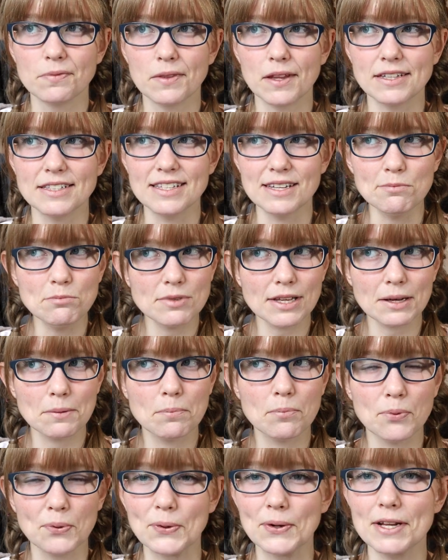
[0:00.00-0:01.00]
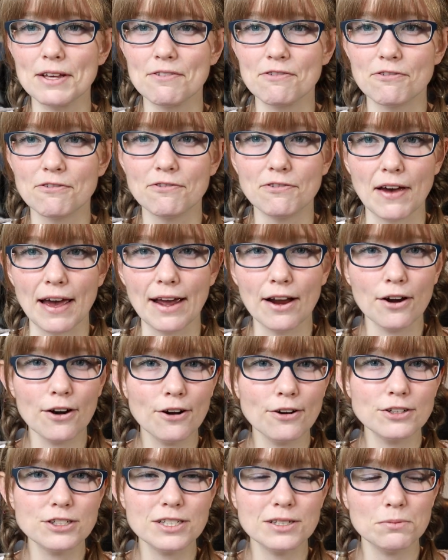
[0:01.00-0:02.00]
it seems like, pretty
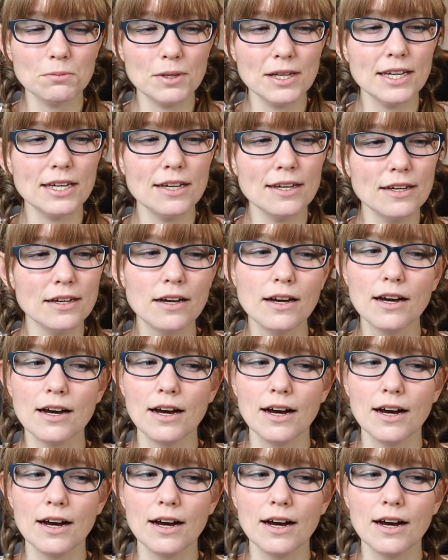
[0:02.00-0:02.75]
fair to me.